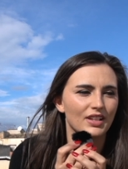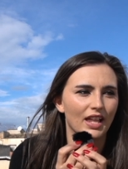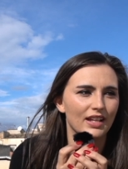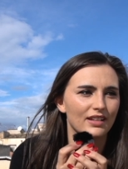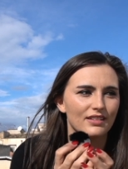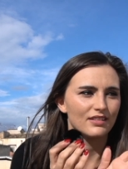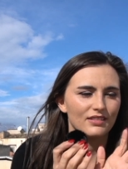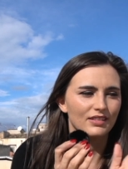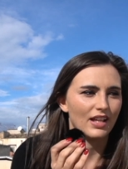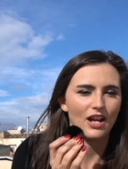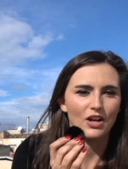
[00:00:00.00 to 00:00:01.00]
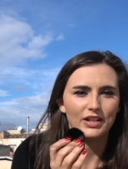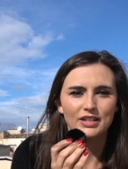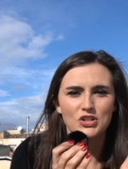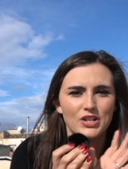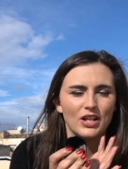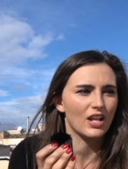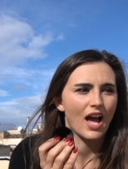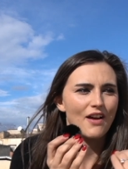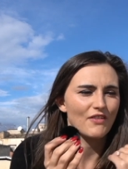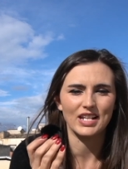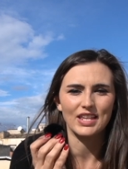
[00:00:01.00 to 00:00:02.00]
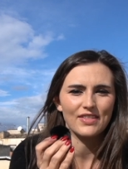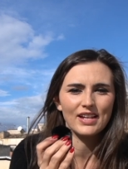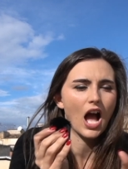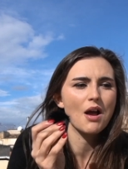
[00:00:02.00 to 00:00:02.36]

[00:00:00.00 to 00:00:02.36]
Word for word: like, air conditioning, not have anything.